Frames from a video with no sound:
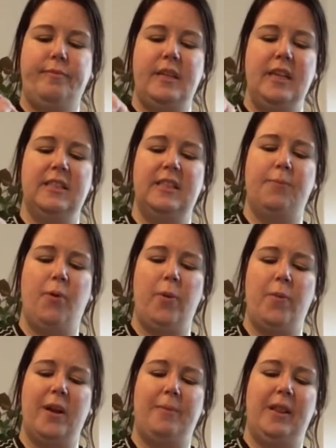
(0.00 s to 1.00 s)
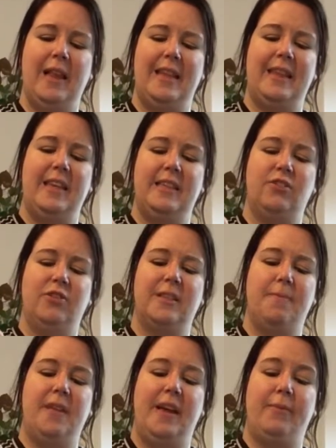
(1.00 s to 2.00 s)
This is the point when I'm glad that it's not
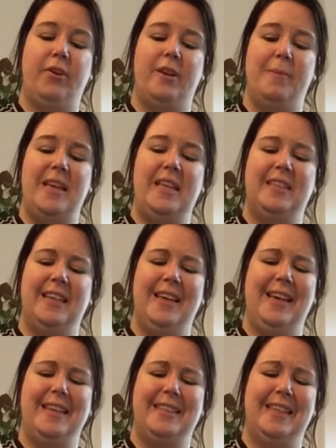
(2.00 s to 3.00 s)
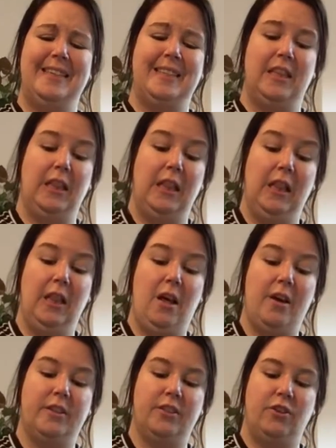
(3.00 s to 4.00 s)
something I'm going to be eating, because that's a lot
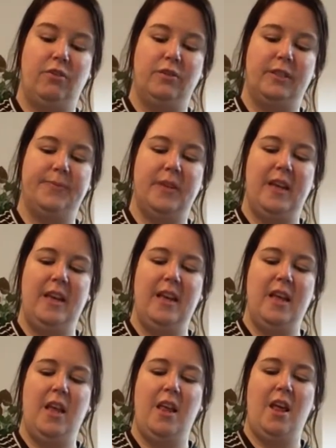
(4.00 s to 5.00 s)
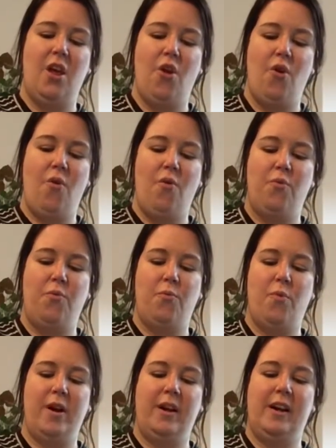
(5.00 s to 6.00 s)
of salt.
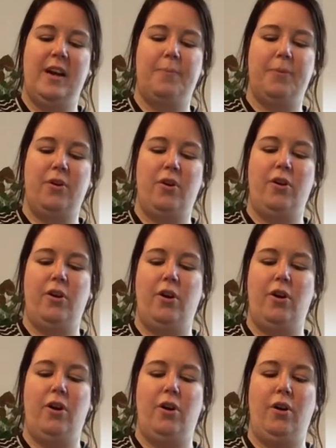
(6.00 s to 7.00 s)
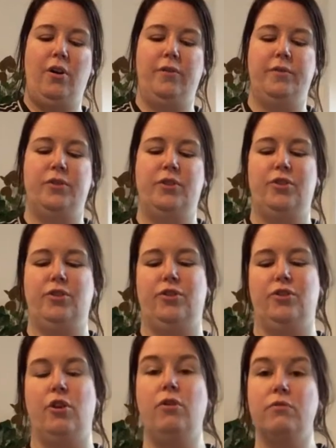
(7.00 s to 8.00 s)
1 cup of
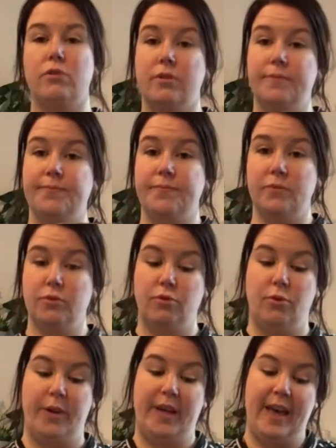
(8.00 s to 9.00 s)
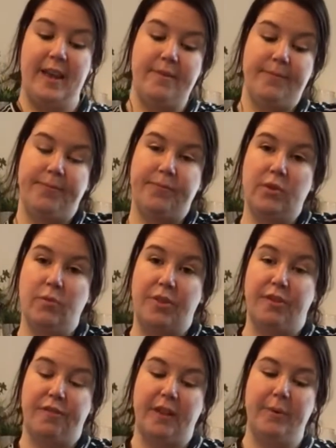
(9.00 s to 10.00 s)
salt going in with the
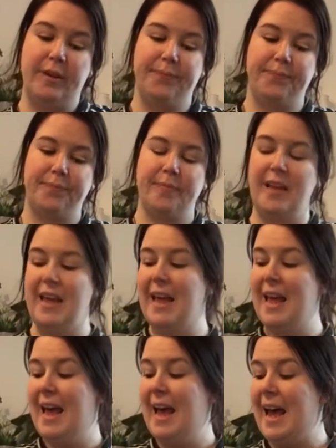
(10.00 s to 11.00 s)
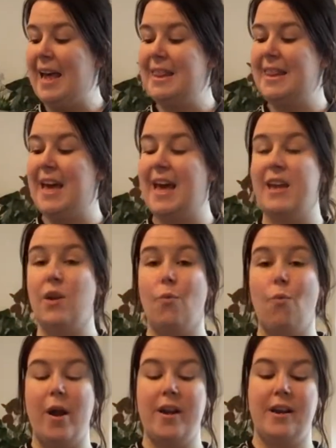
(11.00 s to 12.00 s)
flour, and then
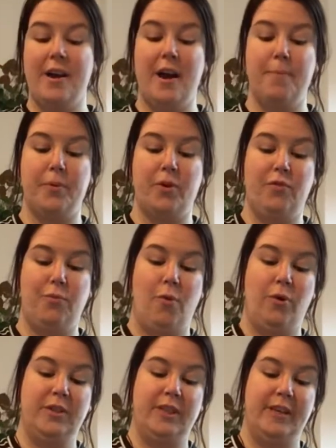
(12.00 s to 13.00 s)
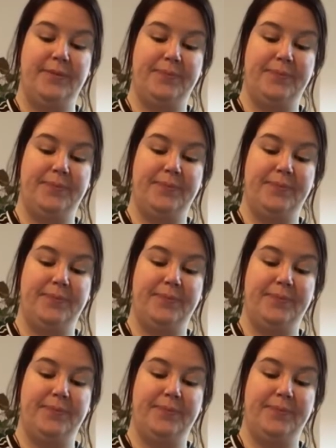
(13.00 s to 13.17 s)
1 cup of water,